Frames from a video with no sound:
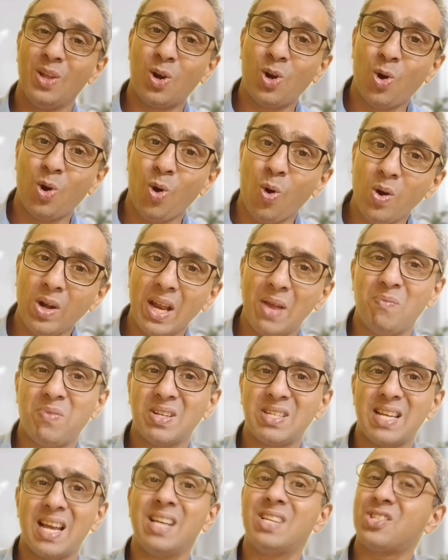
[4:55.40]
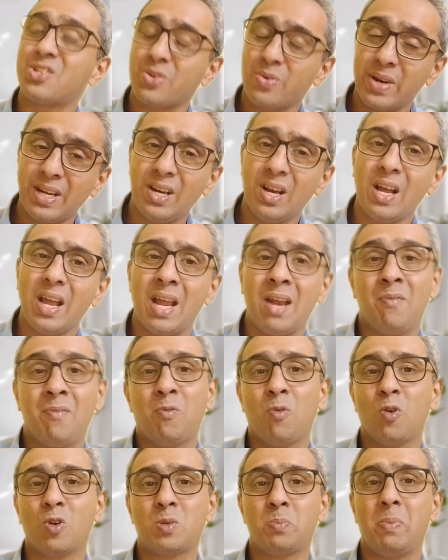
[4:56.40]
The court emphasized stricter
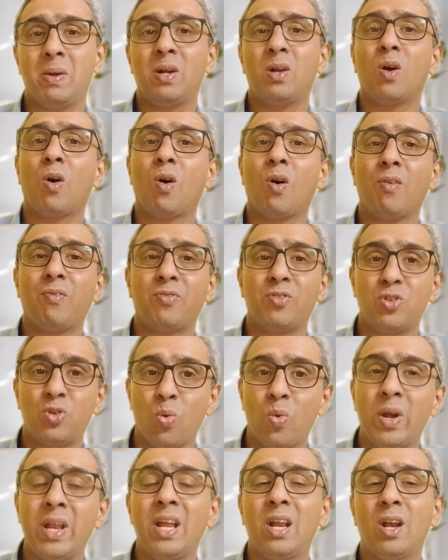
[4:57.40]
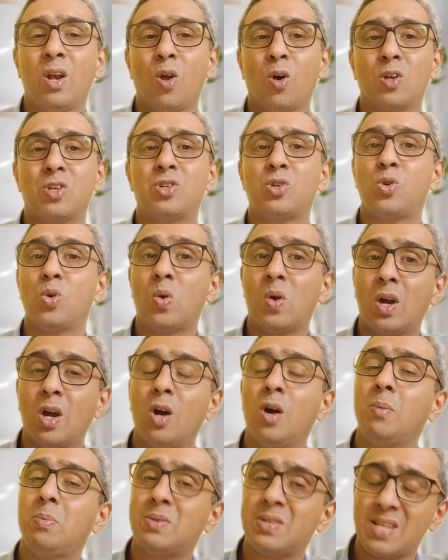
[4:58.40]
enforcement of zoning laws to
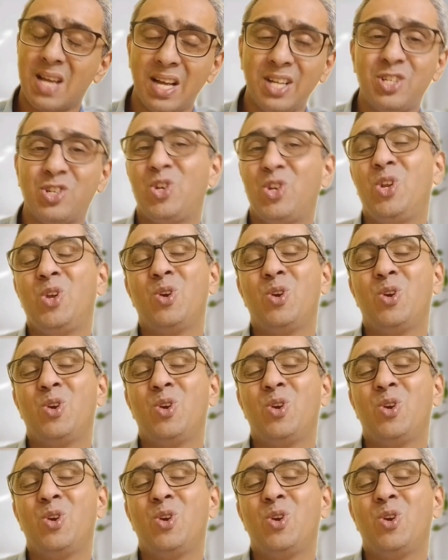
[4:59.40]
curb such